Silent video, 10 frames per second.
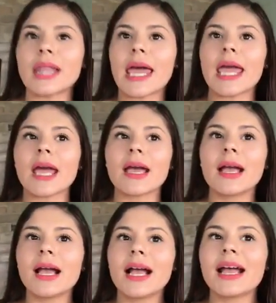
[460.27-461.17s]
Like,
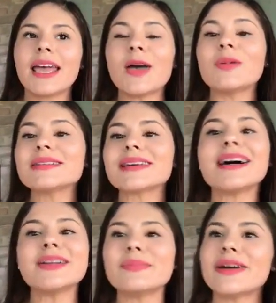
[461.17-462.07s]
it was
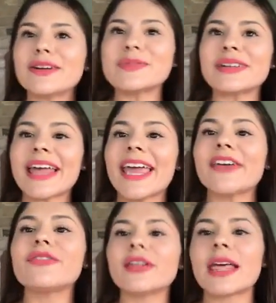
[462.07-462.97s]
unbearable. Like,
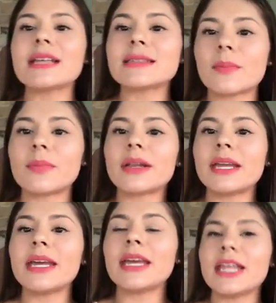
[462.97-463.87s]
it felt like
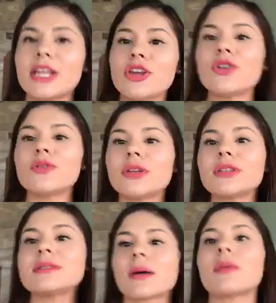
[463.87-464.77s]
somebody hitting you in
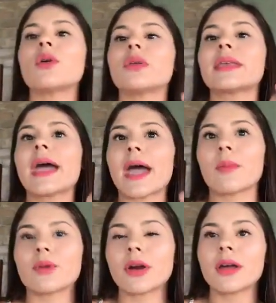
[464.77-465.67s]
the stomach with a
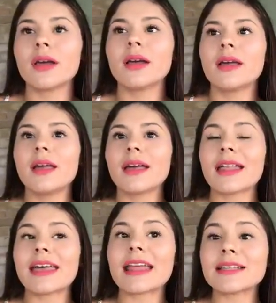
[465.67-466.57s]
hammer.
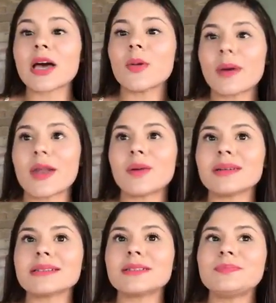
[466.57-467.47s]
Like, that's how bad it
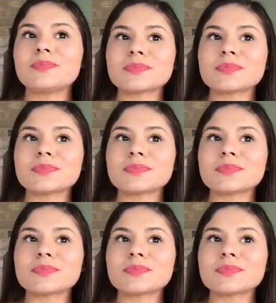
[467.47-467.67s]
was.